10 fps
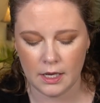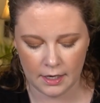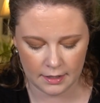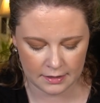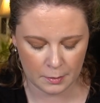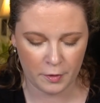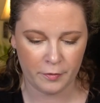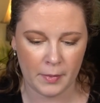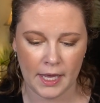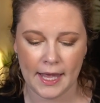uh, some
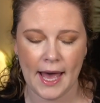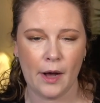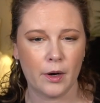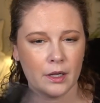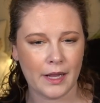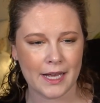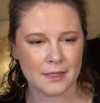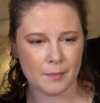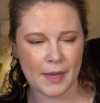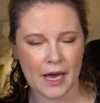of my
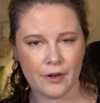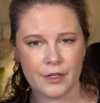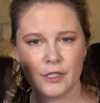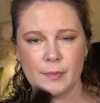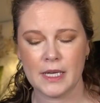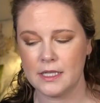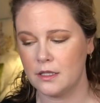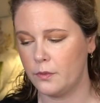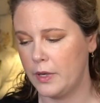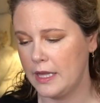hourglass powders because
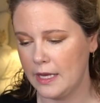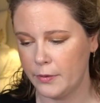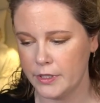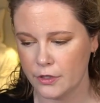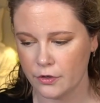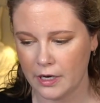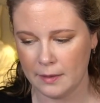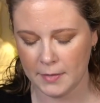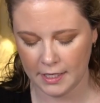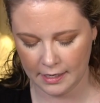the way they were
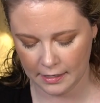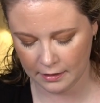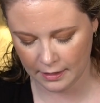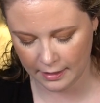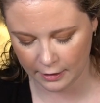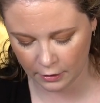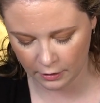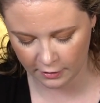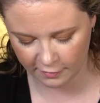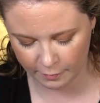describing it, I thought it
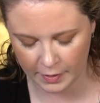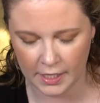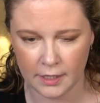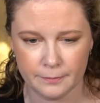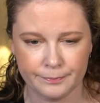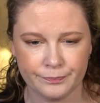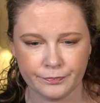could have been